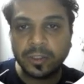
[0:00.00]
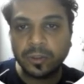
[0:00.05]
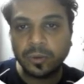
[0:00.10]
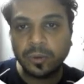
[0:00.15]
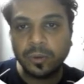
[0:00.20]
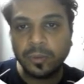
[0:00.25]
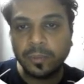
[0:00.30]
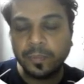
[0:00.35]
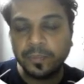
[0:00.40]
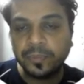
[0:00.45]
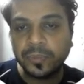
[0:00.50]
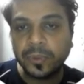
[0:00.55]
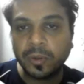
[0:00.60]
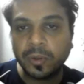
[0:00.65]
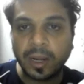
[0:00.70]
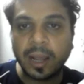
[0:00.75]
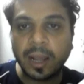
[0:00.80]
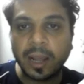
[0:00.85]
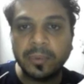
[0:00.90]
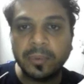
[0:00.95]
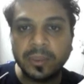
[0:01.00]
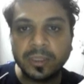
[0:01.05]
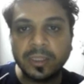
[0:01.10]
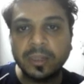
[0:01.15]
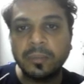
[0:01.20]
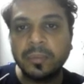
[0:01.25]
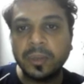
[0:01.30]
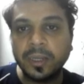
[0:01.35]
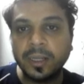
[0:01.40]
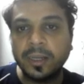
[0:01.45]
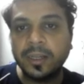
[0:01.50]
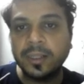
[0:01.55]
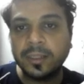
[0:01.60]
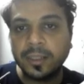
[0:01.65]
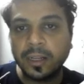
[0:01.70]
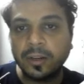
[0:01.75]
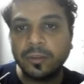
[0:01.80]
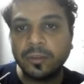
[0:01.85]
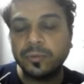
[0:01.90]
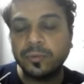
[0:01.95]
So what happens typically is
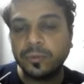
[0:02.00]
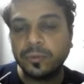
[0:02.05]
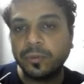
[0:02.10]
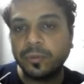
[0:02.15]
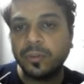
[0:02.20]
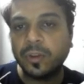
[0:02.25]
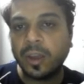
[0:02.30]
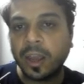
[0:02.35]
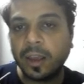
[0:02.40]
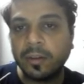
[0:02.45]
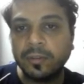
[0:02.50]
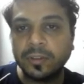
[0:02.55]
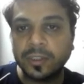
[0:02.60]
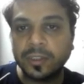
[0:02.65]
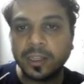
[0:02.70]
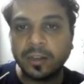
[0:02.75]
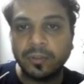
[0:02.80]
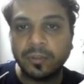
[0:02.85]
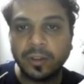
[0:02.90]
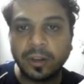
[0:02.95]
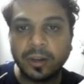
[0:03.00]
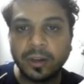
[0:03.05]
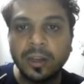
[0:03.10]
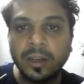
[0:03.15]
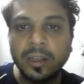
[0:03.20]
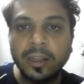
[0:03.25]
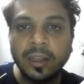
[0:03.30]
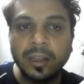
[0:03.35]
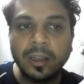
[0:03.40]
that if you have a significant,